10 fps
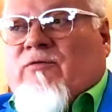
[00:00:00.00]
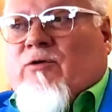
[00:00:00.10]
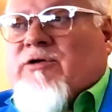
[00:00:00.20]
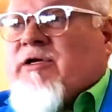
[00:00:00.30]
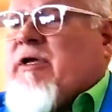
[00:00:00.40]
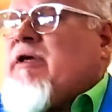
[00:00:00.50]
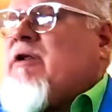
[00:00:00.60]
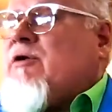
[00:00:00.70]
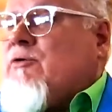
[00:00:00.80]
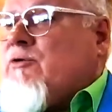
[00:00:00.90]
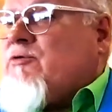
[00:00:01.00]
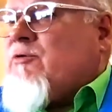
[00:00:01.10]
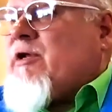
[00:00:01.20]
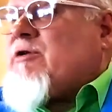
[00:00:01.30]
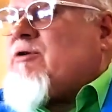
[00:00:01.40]
14 and Luke
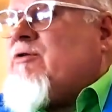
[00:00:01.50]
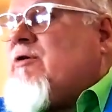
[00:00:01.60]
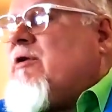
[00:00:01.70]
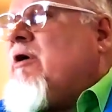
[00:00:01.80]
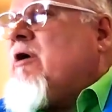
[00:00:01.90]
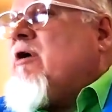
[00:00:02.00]
22 and